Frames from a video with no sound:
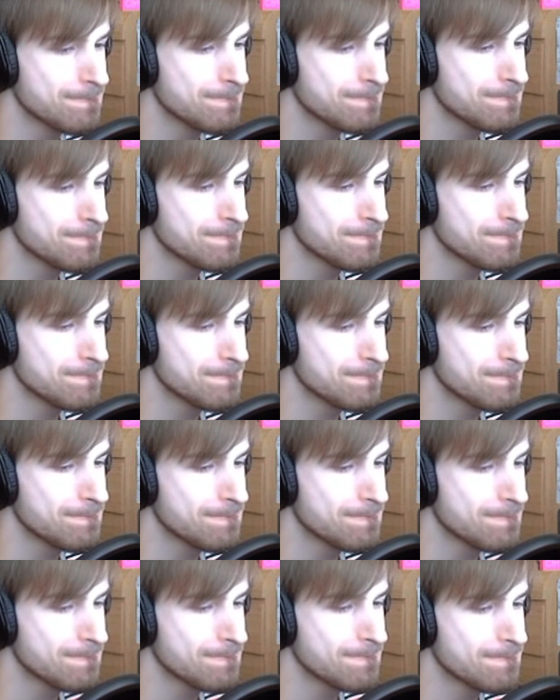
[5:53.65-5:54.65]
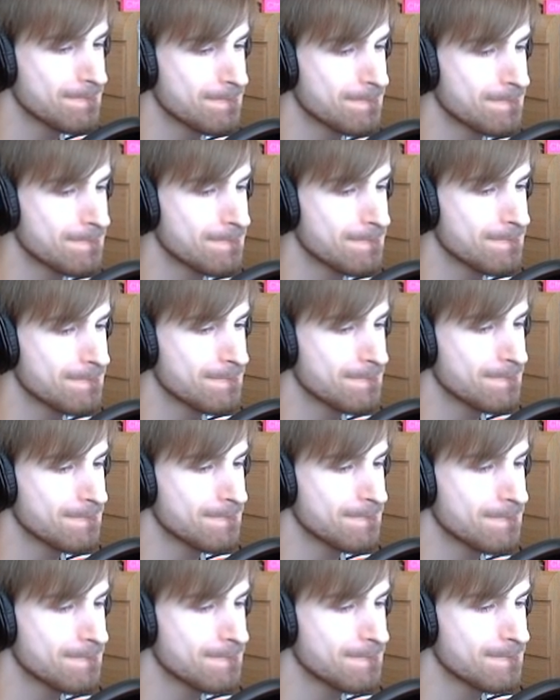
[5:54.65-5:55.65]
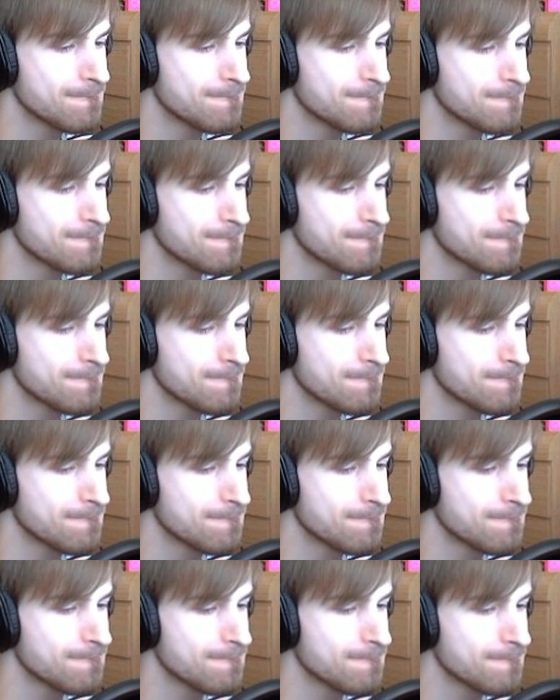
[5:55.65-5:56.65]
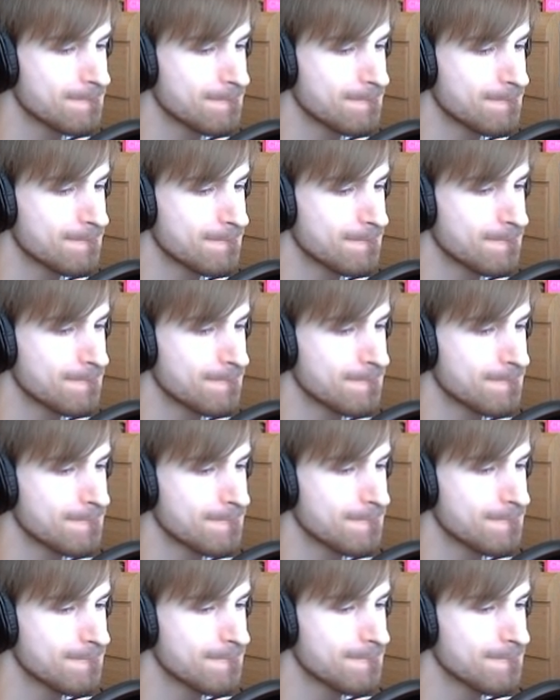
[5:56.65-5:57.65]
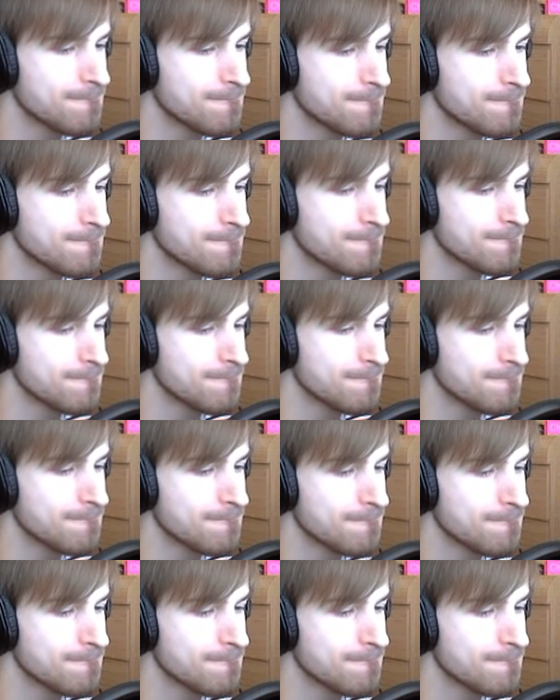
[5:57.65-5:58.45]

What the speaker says: Nobody speaks.